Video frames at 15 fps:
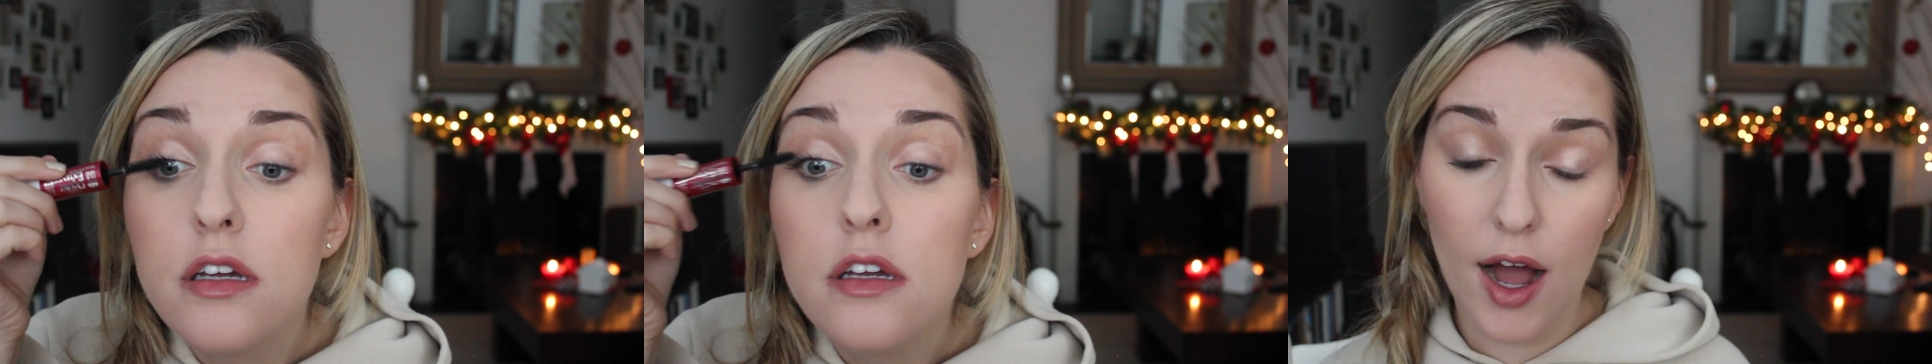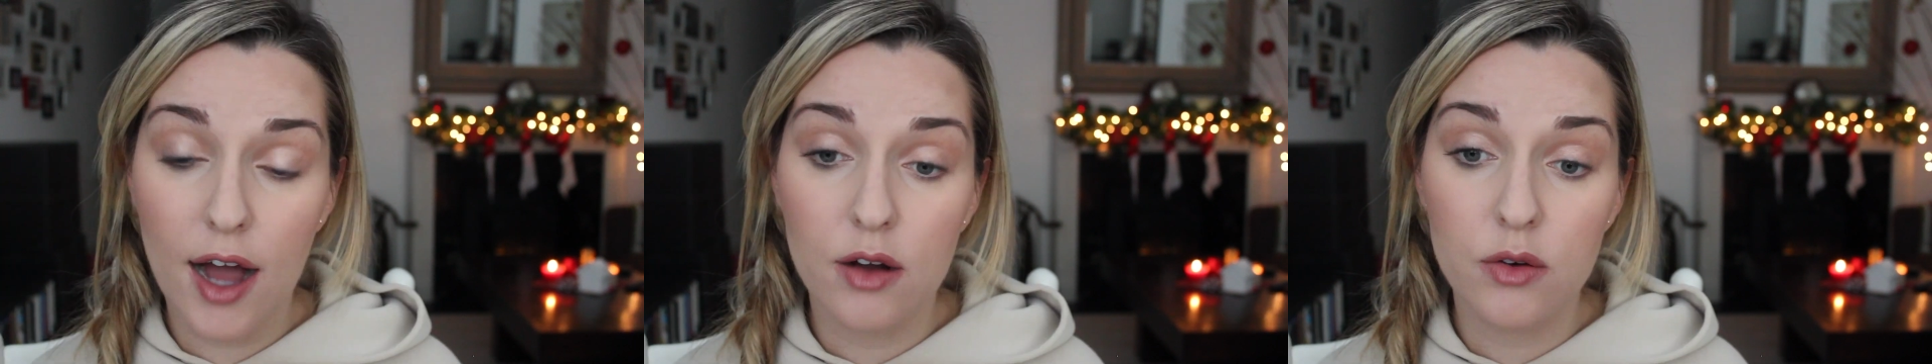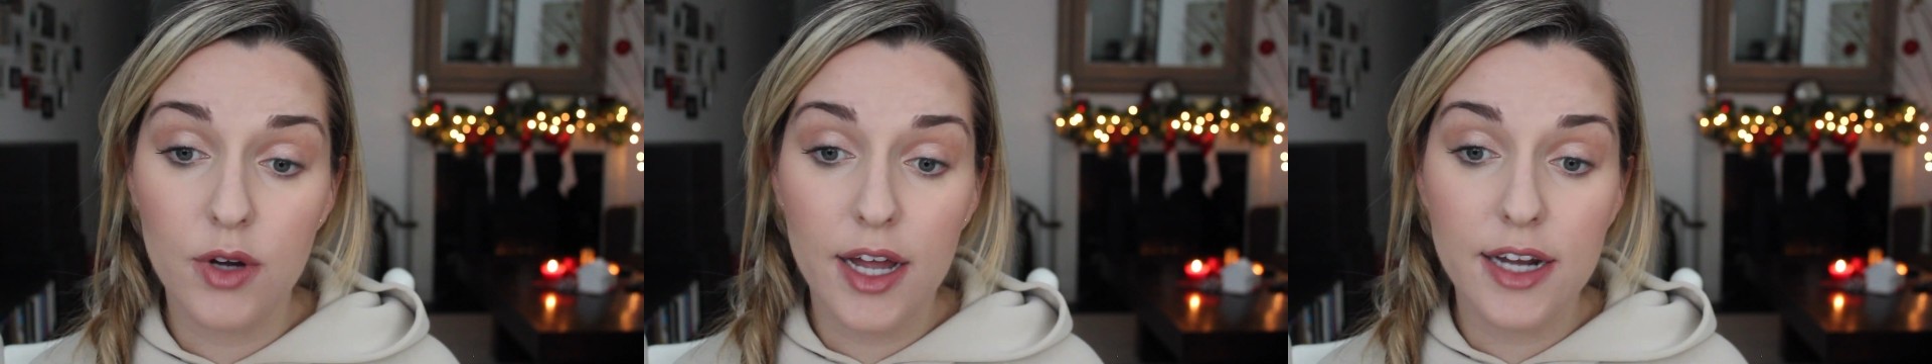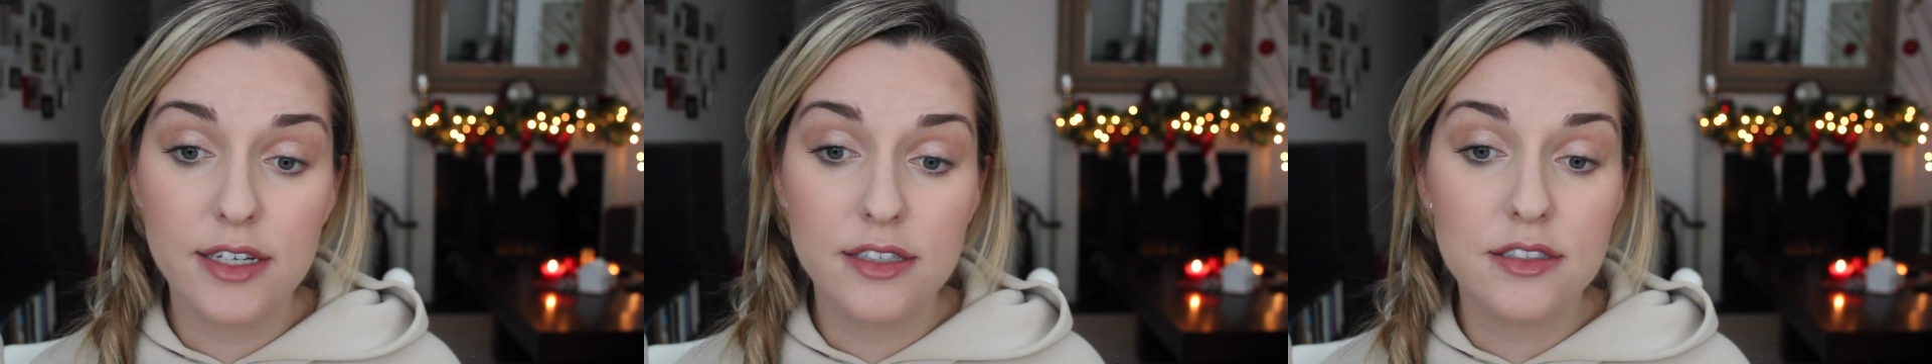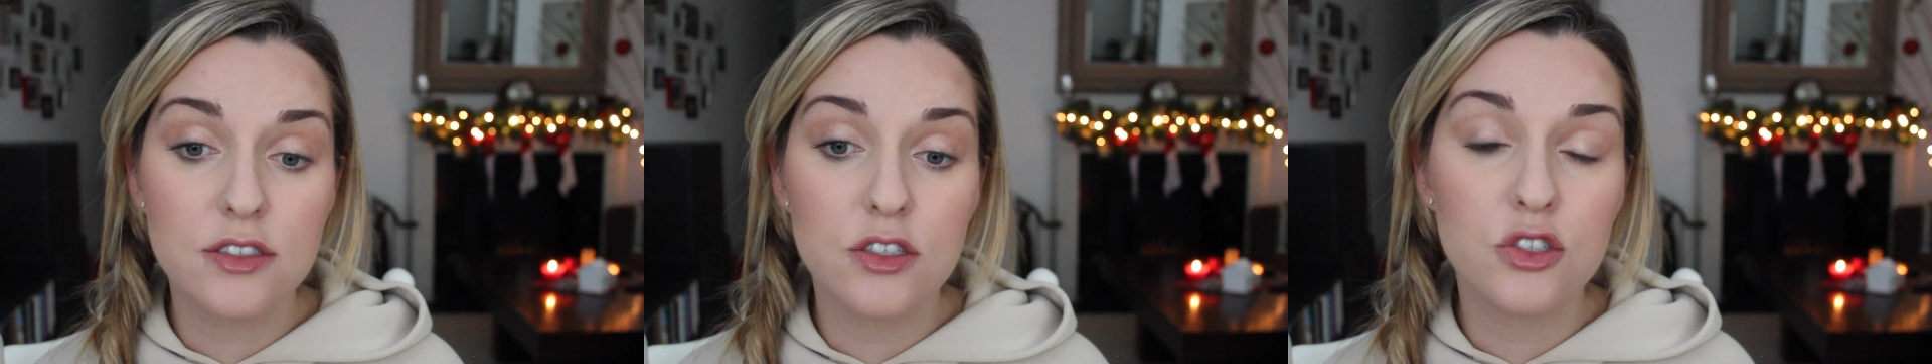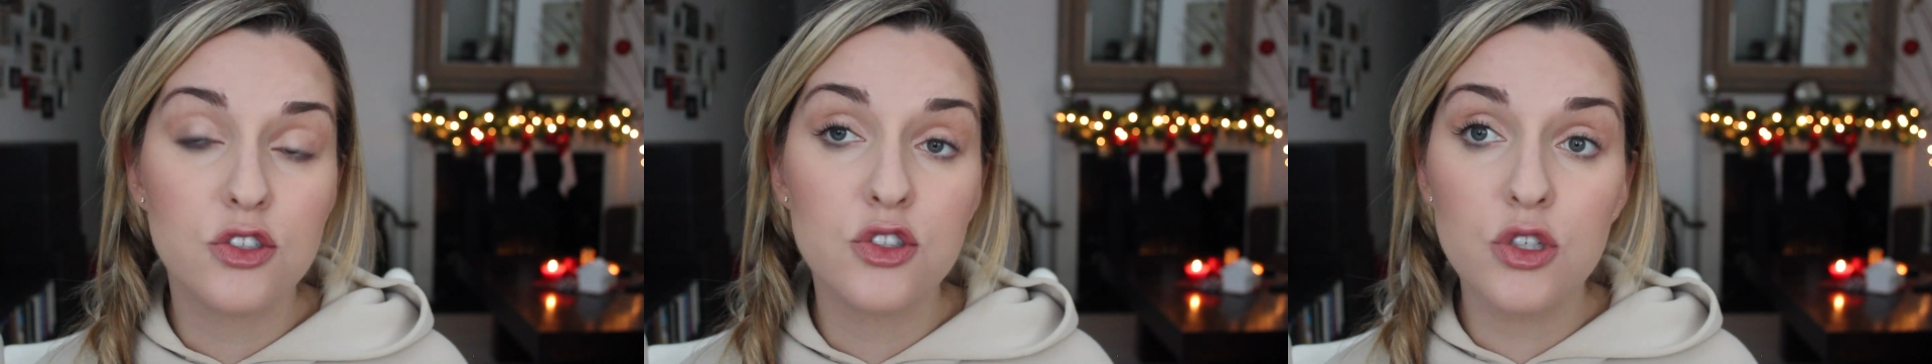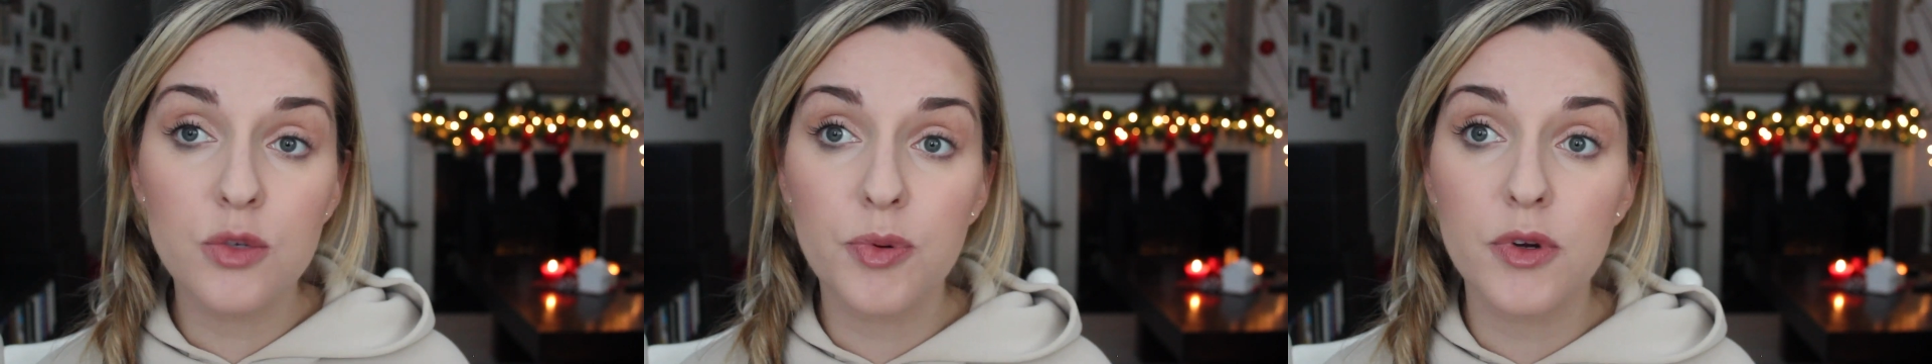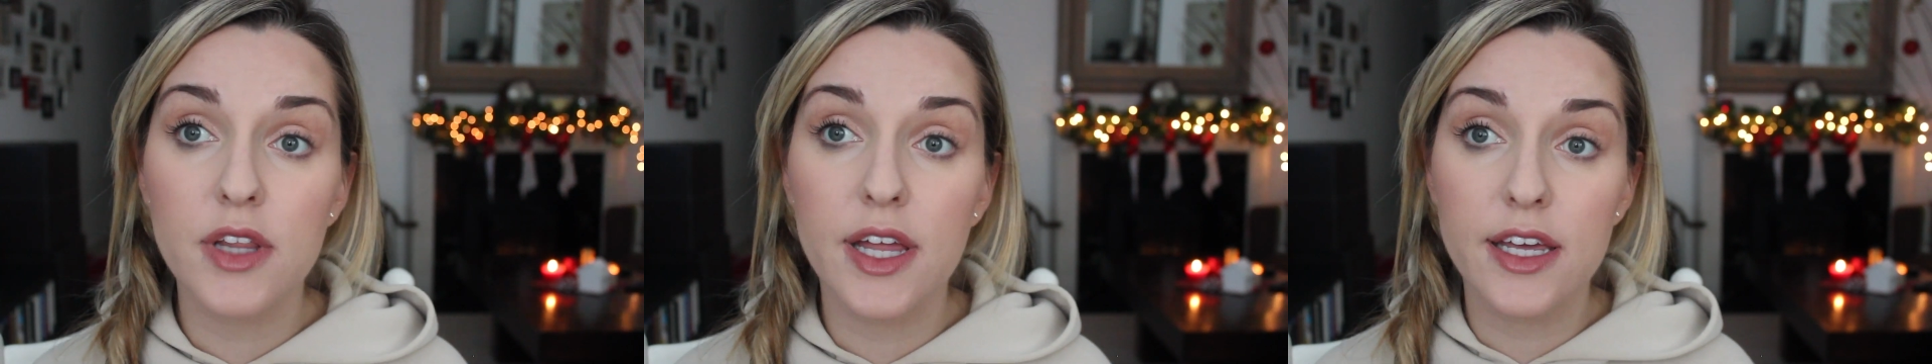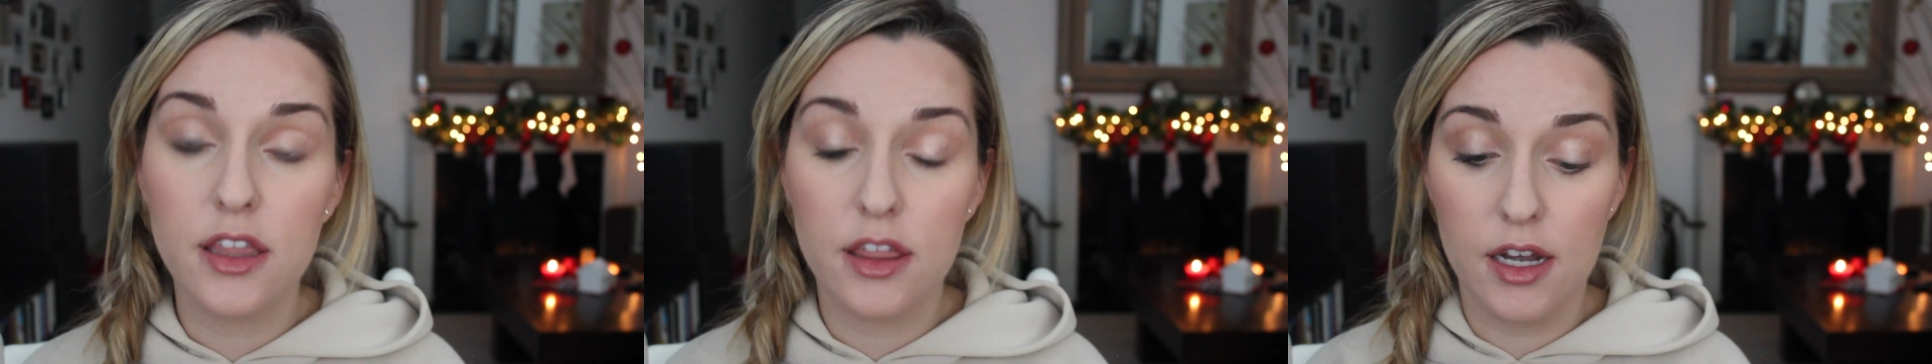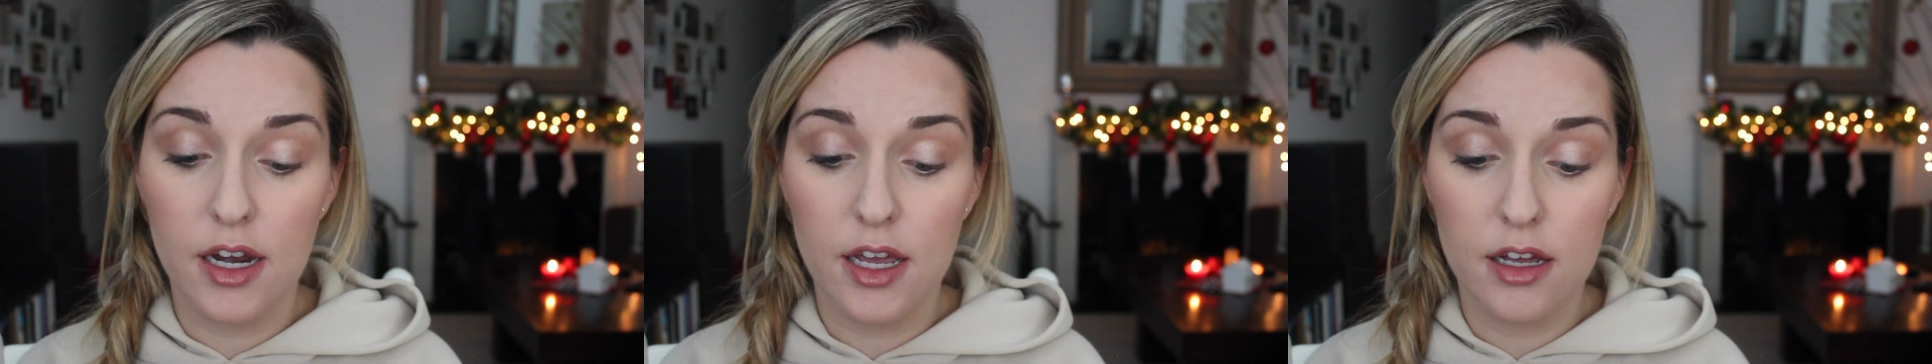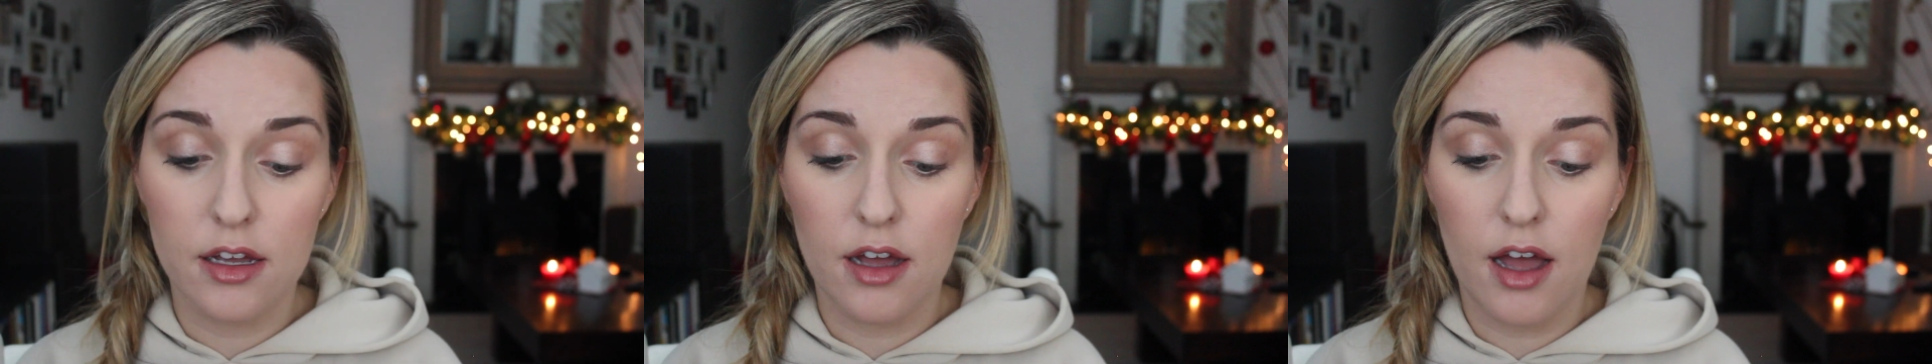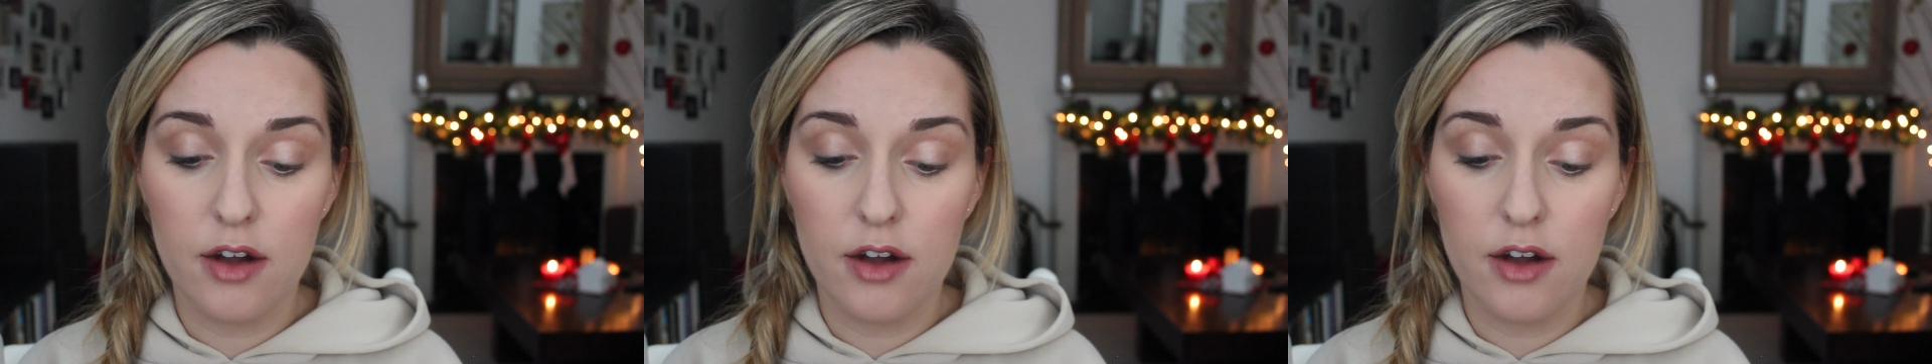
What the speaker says: Wow, and it's super lengthening.